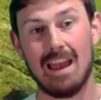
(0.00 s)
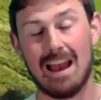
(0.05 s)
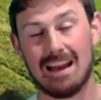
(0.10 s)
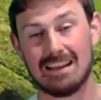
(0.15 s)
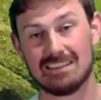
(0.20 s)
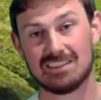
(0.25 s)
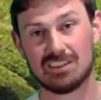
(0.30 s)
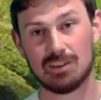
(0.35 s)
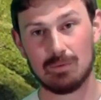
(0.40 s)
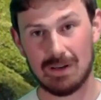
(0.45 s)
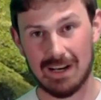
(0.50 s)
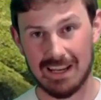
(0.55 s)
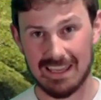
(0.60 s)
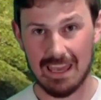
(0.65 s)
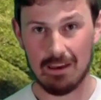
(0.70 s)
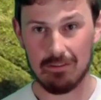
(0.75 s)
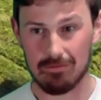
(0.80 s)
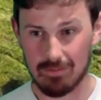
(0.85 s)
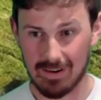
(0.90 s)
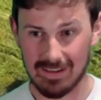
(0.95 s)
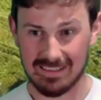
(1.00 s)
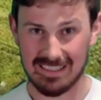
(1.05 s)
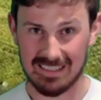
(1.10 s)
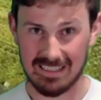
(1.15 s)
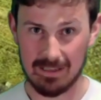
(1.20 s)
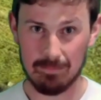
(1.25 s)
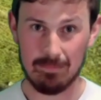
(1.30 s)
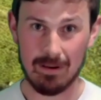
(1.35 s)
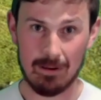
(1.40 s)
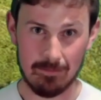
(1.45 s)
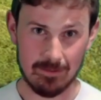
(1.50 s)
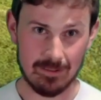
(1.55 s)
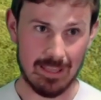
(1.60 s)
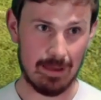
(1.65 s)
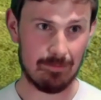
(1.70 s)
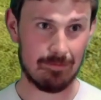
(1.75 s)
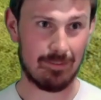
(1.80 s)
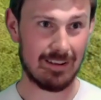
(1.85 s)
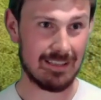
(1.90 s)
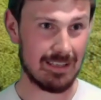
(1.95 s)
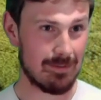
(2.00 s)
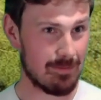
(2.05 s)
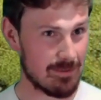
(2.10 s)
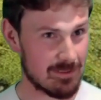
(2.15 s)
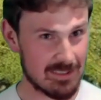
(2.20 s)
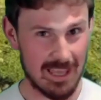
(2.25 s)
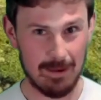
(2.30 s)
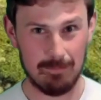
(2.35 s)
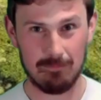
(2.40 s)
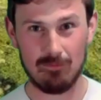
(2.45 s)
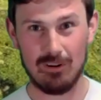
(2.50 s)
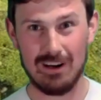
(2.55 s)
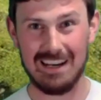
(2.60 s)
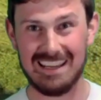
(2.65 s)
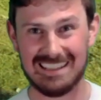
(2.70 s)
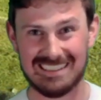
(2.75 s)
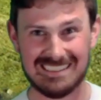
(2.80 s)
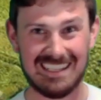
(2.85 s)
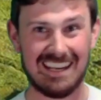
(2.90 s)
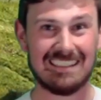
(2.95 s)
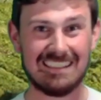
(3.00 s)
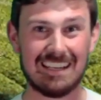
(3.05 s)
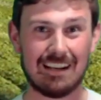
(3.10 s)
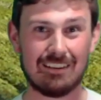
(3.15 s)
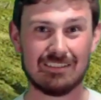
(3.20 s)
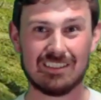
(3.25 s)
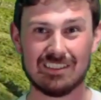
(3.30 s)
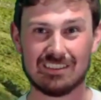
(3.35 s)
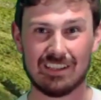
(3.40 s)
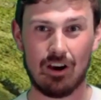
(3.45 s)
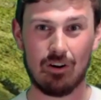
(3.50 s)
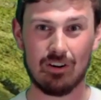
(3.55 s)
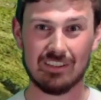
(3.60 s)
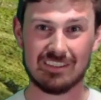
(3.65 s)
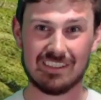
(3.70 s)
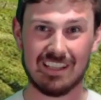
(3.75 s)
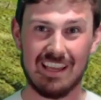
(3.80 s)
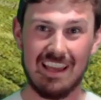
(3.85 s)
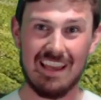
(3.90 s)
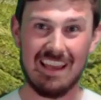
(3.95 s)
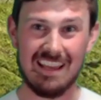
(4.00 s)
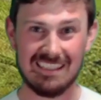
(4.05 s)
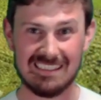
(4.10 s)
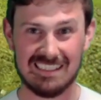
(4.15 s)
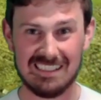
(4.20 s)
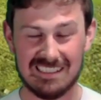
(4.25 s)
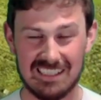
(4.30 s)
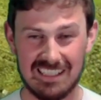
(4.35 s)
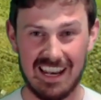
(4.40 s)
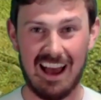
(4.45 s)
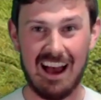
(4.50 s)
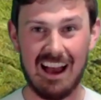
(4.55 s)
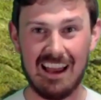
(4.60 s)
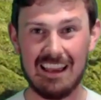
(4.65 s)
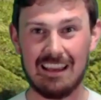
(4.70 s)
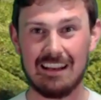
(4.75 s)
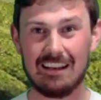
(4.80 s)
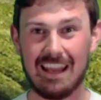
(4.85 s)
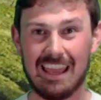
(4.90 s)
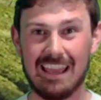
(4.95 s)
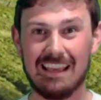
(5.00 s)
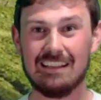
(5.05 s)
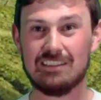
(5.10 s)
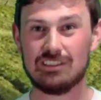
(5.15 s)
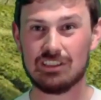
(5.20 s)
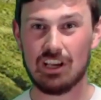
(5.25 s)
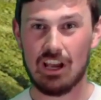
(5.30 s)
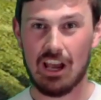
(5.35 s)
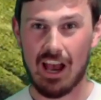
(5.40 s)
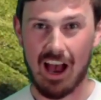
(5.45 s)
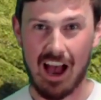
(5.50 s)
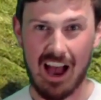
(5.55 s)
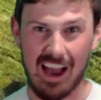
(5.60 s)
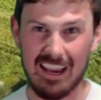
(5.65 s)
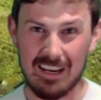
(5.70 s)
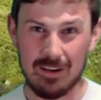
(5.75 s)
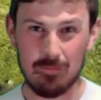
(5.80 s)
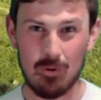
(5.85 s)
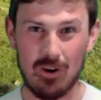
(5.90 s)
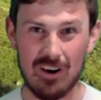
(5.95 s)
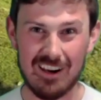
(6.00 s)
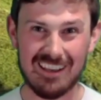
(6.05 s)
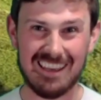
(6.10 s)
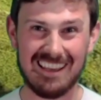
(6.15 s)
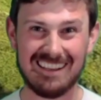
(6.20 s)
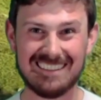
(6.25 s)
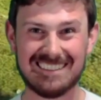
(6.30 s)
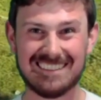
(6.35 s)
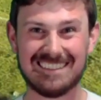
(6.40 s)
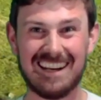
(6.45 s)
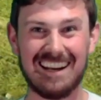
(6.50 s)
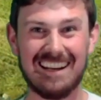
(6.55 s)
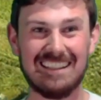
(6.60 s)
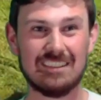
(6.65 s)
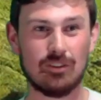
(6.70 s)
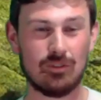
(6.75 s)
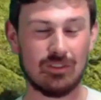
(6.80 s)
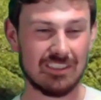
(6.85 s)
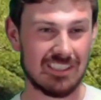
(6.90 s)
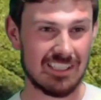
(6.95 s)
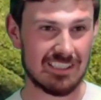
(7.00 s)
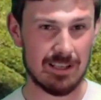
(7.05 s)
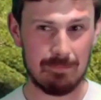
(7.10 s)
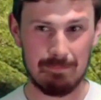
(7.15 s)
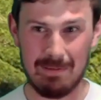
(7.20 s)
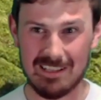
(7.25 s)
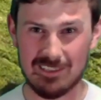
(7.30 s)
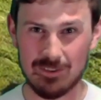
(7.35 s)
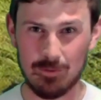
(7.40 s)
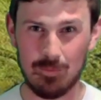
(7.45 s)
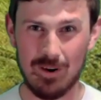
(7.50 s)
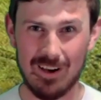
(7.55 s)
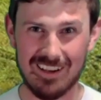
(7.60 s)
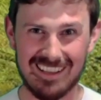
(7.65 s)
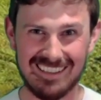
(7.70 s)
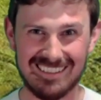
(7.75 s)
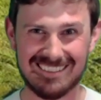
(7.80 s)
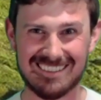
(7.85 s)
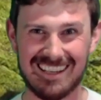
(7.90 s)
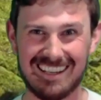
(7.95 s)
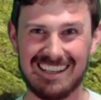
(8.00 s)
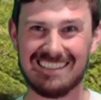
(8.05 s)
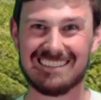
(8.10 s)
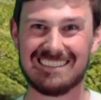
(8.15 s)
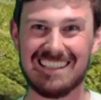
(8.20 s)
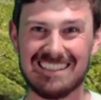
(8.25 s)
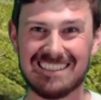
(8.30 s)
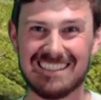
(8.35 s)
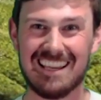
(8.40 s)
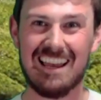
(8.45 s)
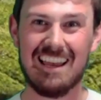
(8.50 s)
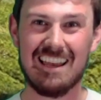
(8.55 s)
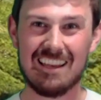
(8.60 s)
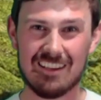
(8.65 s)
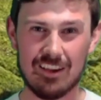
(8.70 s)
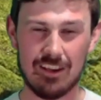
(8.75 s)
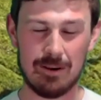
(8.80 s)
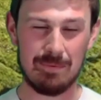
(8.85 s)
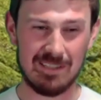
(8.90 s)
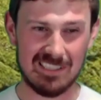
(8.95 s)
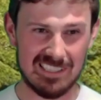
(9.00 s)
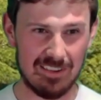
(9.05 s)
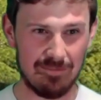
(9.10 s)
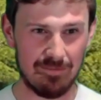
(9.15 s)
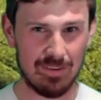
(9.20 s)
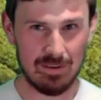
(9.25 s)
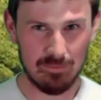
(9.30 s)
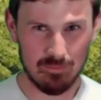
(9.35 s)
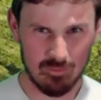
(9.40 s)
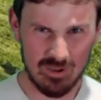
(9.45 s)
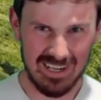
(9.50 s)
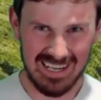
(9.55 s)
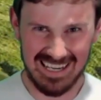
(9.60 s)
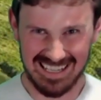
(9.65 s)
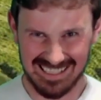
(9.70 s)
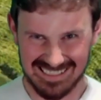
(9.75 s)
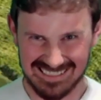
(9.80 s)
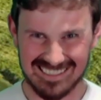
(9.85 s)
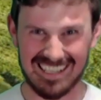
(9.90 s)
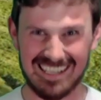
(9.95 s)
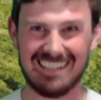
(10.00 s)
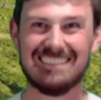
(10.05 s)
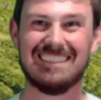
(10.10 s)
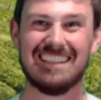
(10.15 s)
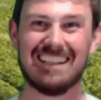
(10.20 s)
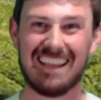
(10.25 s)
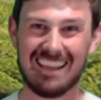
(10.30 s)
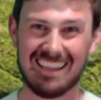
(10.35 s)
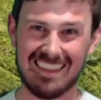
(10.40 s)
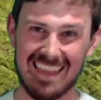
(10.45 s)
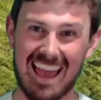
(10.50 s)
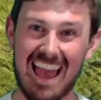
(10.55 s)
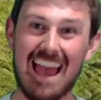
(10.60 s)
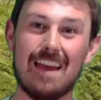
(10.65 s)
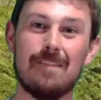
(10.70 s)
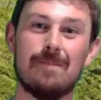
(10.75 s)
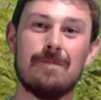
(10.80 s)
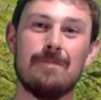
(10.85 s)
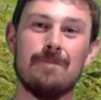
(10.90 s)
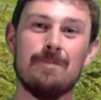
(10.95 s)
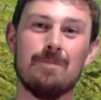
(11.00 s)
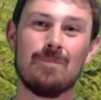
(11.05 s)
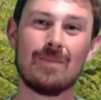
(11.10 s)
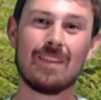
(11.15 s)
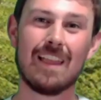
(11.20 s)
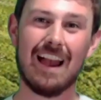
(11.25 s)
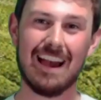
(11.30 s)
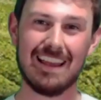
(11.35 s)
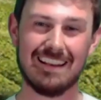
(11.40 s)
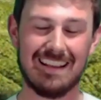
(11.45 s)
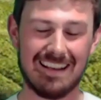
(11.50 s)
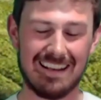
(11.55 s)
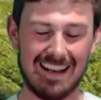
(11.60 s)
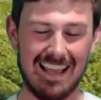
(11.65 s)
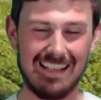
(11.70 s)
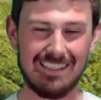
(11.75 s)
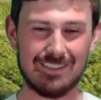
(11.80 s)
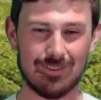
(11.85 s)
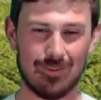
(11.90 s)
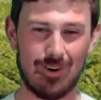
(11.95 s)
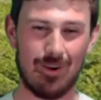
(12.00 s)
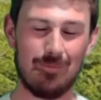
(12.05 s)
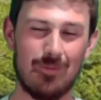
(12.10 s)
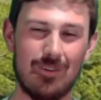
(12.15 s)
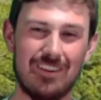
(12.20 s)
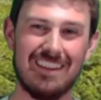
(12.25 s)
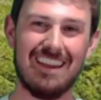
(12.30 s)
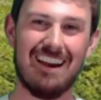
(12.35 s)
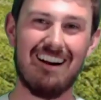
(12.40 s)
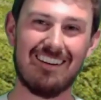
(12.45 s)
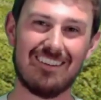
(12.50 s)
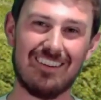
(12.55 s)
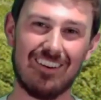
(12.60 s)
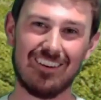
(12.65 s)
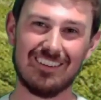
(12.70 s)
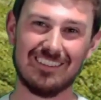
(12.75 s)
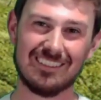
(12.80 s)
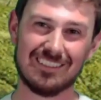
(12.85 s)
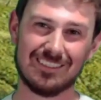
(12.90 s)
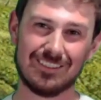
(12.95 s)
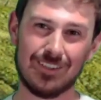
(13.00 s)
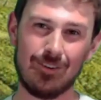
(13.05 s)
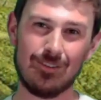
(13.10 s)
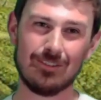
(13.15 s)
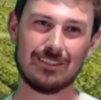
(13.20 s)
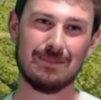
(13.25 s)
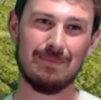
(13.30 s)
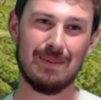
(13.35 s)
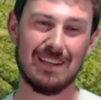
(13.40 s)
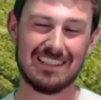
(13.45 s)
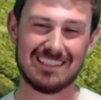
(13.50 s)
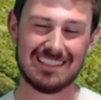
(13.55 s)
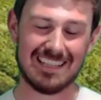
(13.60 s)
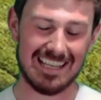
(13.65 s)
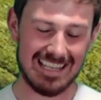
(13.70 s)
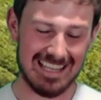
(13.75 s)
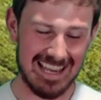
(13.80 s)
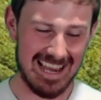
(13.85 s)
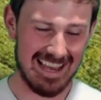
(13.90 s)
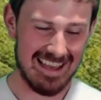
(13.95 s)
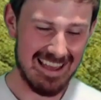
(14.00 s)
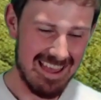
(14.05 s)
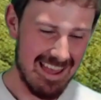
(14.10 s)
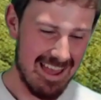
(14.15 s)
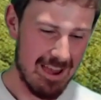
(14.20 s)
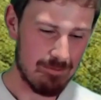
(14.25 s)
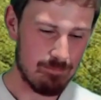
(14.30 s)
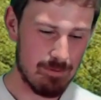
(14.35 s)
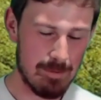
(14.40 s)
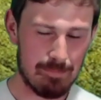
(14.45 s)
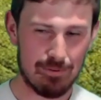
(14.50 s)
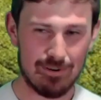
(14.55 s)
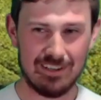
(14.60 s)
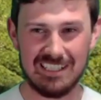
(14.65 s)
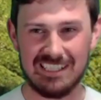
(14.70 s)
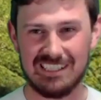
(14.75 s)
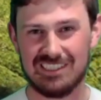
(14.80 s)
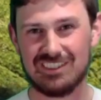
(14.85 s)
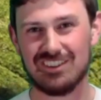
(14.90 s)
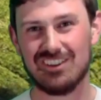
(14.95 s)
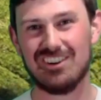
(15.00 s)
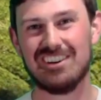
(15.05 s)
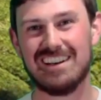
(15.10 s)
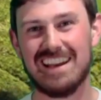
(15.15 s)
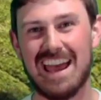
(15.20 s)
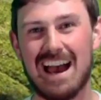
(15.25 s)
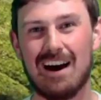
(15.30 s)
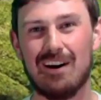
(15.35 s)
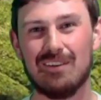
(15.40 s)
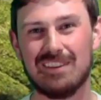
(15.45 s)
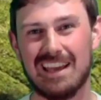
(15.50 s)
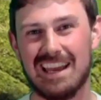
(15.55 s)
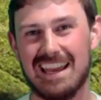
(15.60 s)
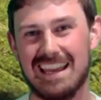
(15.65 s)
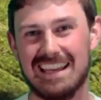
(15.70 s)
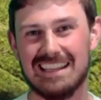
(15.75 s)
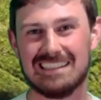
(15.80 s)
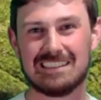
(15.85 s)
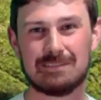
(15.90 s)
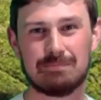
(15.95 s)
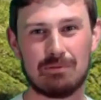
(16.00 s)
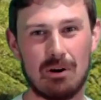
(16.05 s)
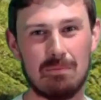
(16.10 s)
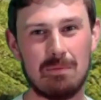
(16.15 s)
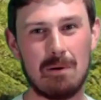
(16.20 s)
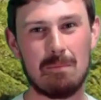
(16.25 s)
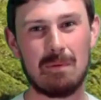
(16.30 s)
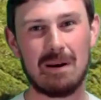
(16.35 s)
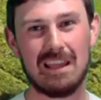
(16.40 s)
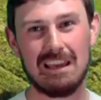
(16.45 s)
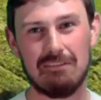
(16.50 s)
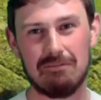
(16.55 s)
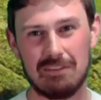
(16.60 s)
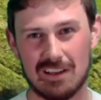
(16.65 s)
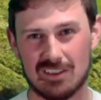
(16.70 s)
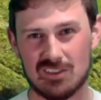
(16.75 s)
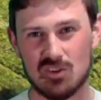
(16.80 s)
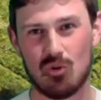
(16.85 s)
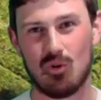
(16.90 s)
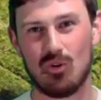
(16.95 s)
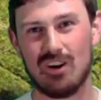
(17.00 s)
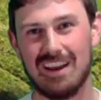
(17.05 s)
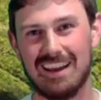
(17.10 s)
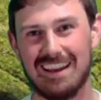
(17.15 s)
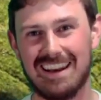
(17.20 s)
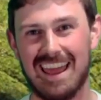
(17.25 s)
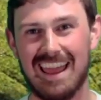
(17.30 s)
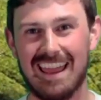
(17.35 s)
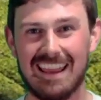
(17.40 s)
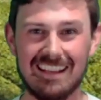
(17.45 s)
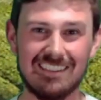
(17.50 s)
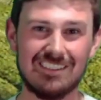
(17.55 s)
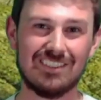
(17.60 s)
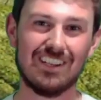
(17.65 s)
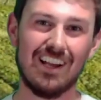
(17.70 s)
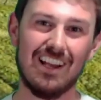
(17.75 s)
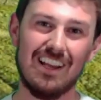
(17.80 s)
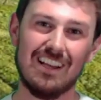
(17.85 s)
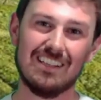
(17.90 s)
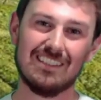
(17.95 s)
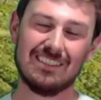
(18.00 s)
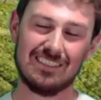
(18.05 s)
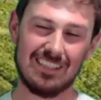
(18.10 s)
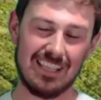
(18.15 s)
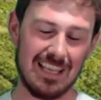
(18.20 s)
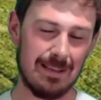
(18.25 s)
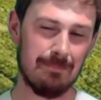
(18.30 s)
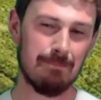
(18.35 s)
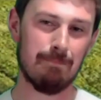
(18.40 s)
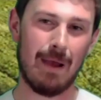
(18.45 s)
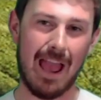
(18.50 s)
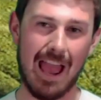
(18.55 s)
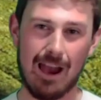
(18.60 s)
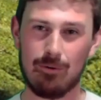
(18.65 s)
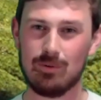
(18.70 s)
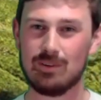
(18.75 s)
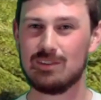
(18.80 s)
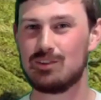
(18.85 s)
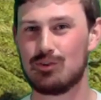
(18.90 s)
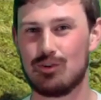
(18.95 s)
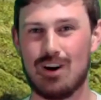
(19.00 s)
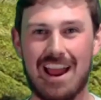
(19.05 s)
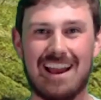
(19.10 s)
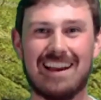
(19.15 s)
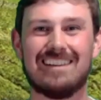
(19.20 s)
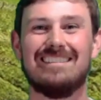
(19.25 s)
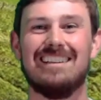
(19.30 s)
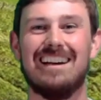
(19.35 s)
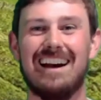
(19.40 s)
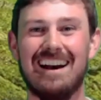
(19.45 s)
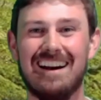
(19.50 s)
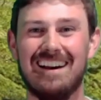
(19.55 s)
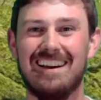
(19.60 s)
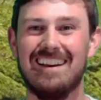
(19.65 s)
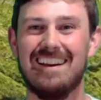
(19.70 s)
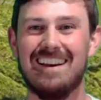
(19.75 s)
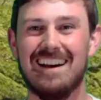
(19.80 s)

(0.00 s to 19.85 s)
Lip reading: And so when I kept finding them, I was getting really excited. I was just like, oh, is this an Iron Age iron working site? Or is this a metal working site? Is this going to be something really exciting like that? And then later on, one of the archaeologists talked to me and said, yeah, we're pretty sure now that it's probably a Victorian age steam powered tractor.